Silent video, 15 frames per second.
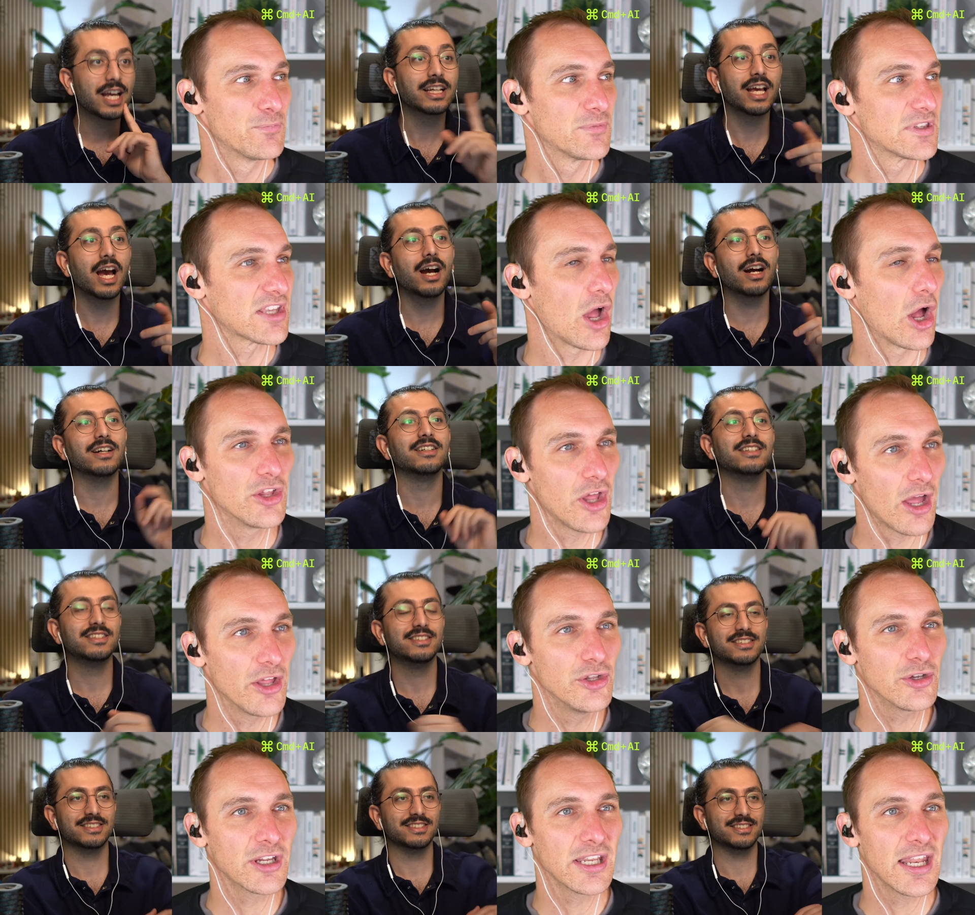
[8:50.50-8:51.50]
Speaker 1: yeah. So are you, are
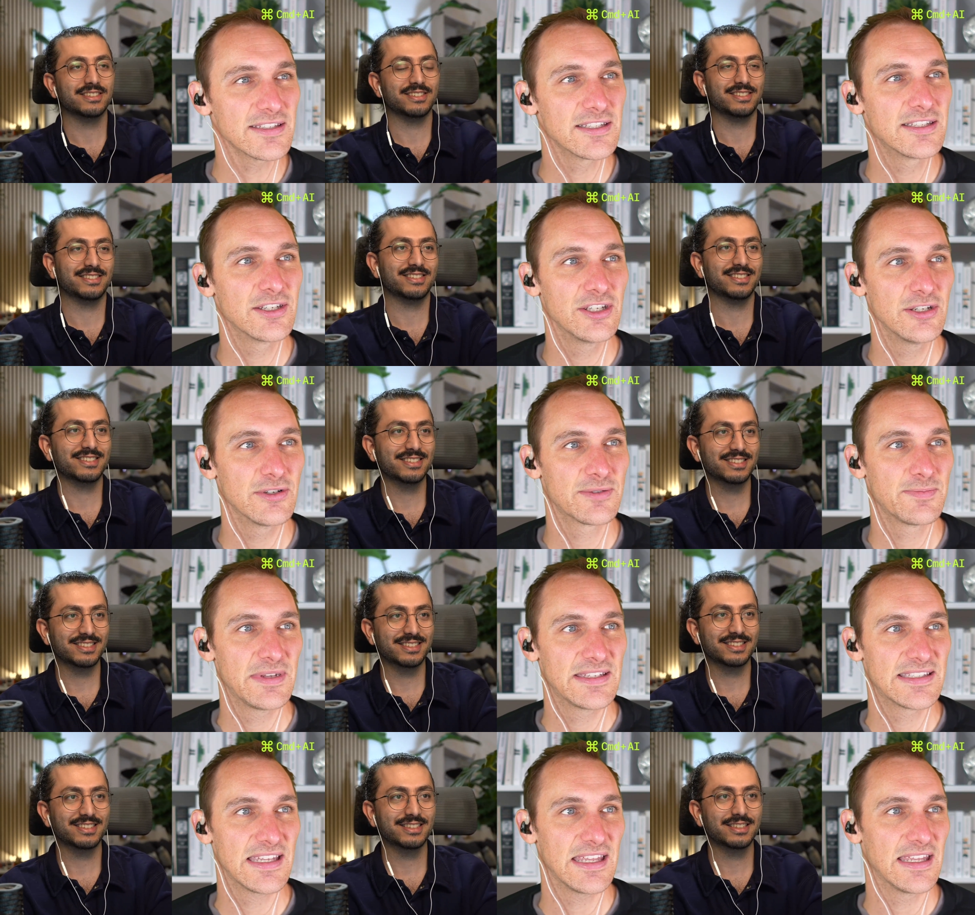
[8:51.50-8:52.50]
you connected to
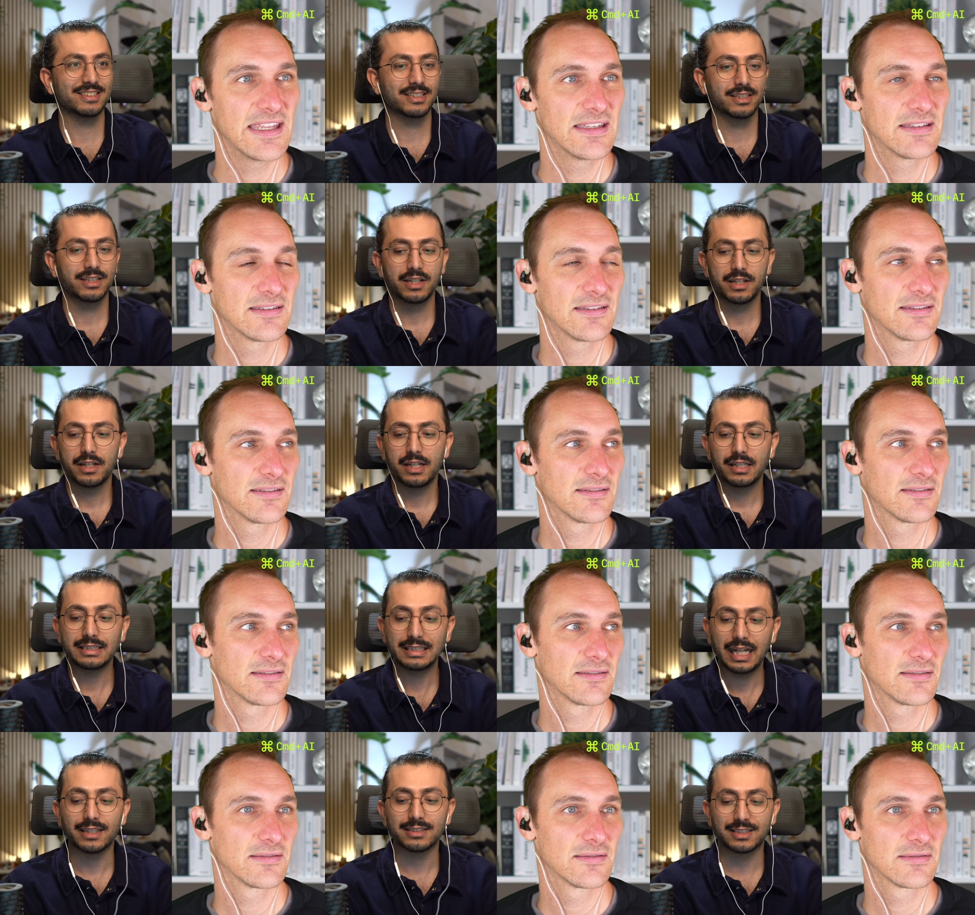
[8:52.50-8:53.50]
USB C?
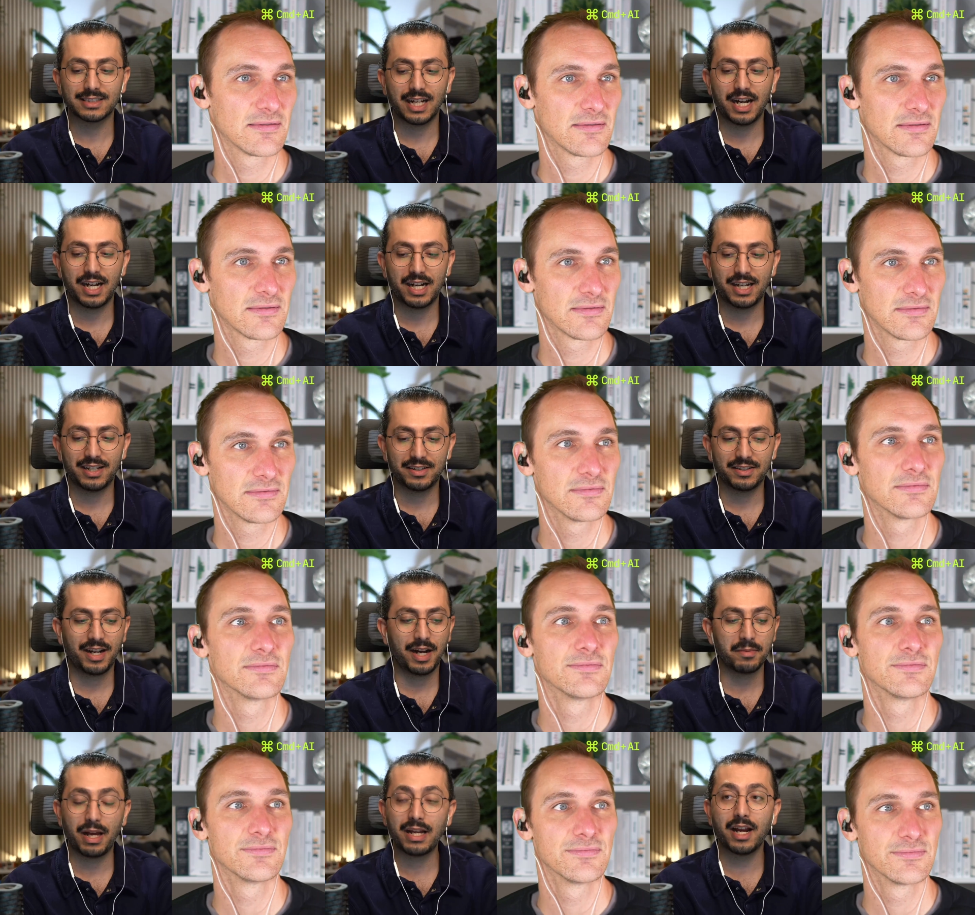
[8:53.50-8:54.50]
Speaker 2: Yes,
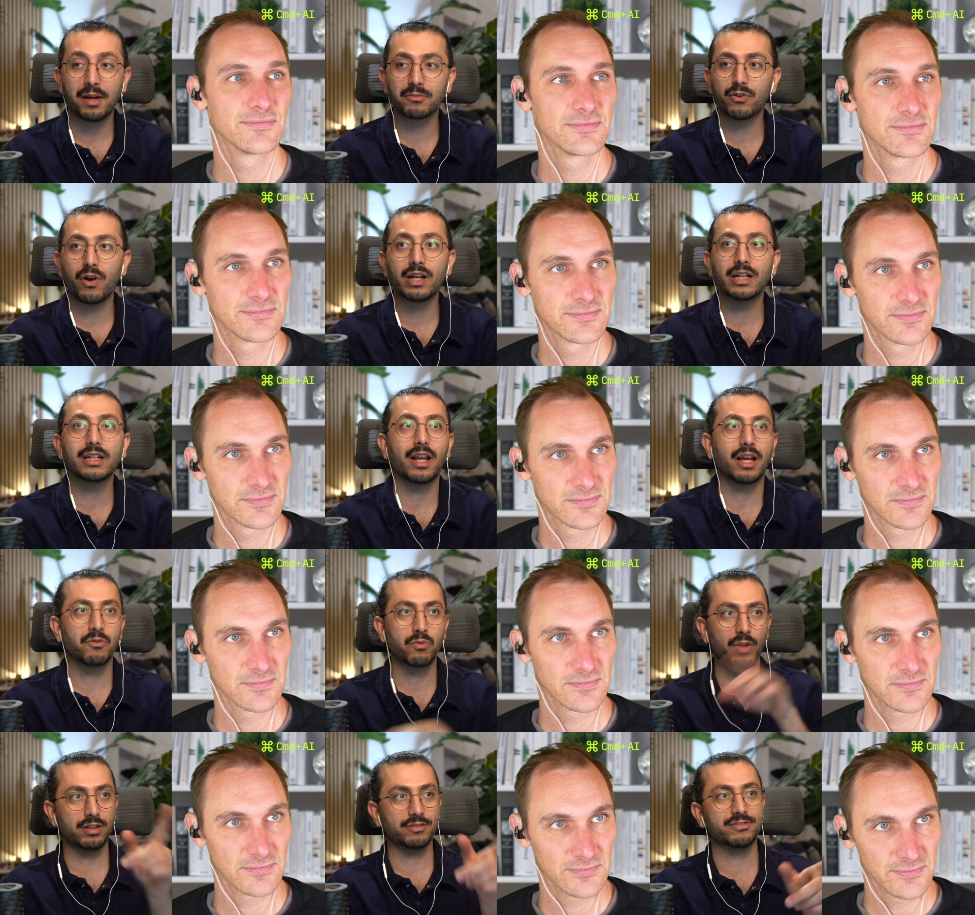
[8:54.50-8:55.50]
uh, and I'm running like
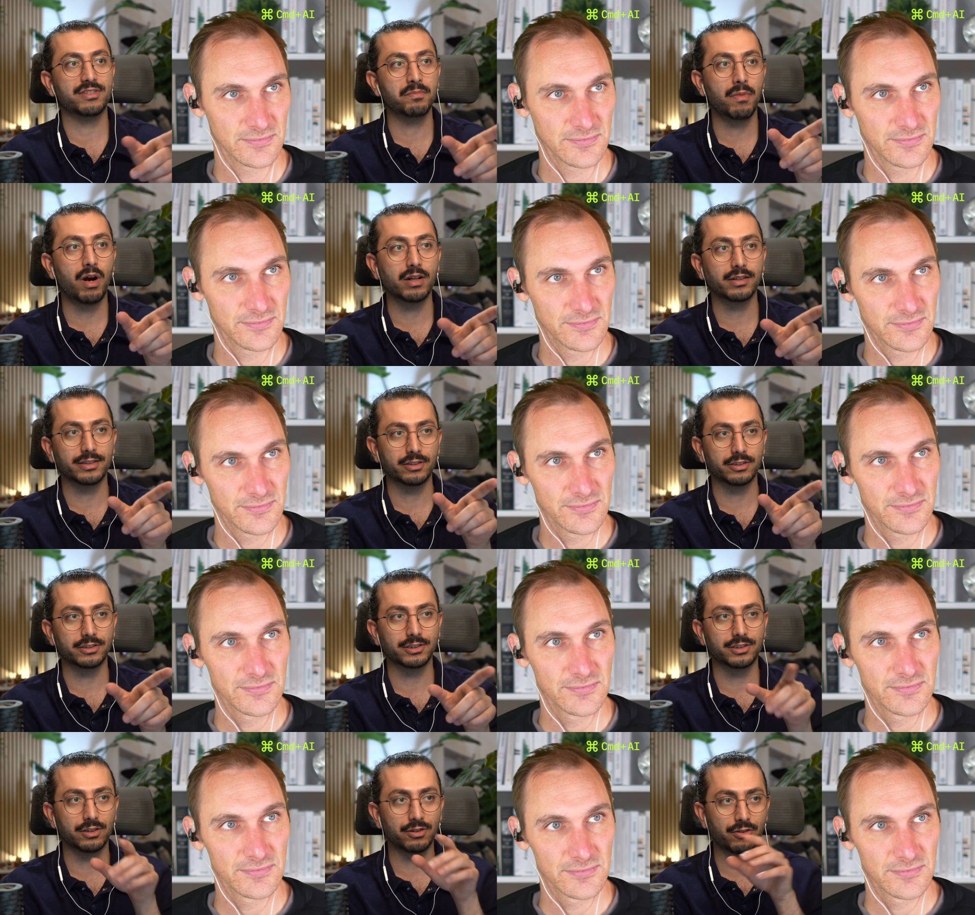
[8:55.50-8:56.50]
one of the
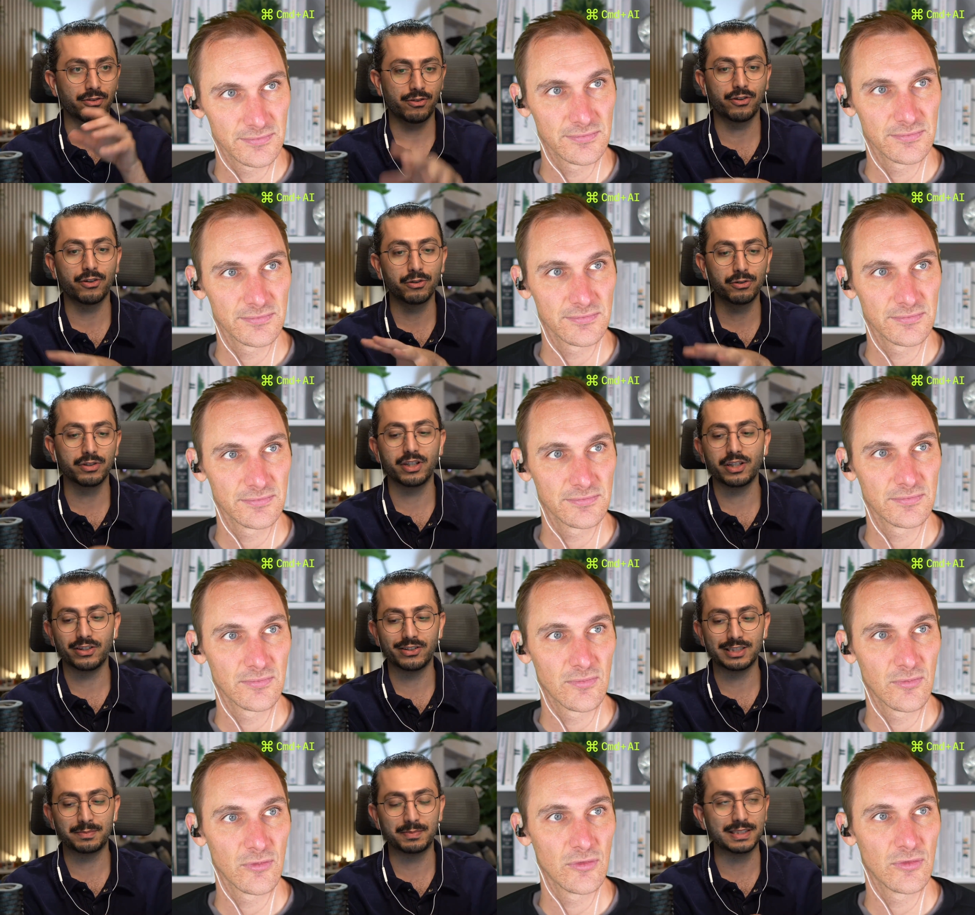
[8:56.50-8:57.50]
monitors through the
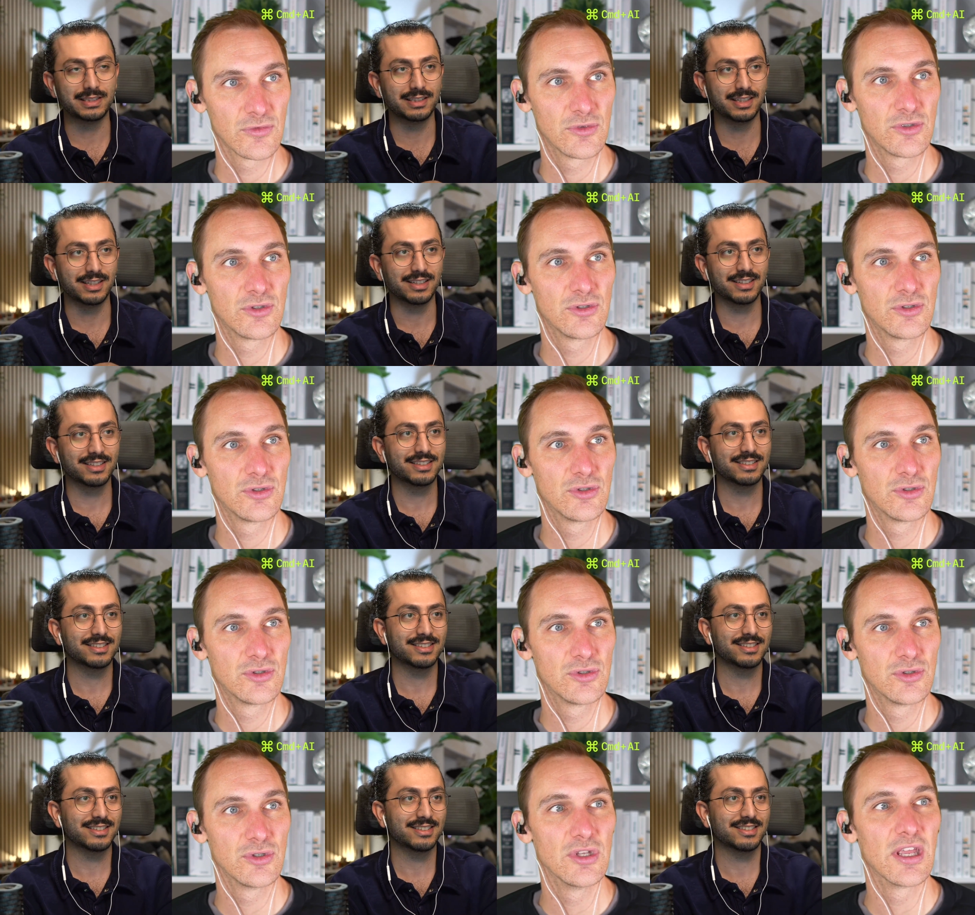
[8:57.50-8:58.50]
USB C.
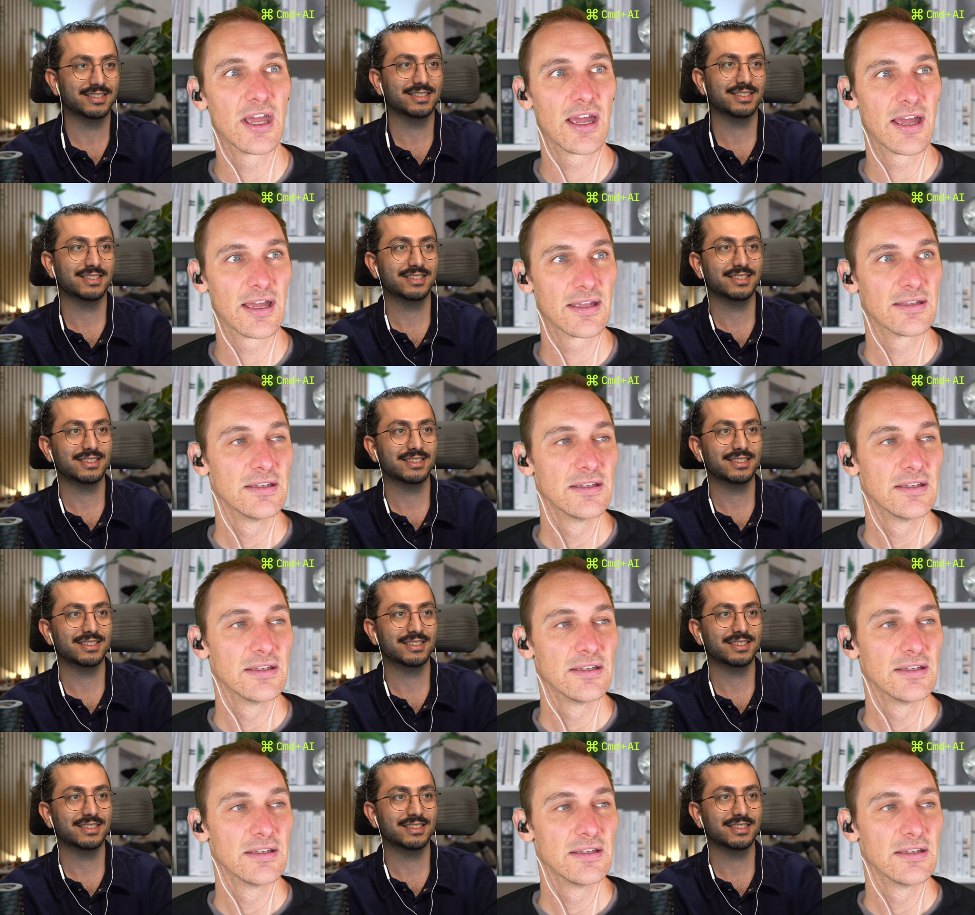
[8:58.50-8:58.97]
Yeah,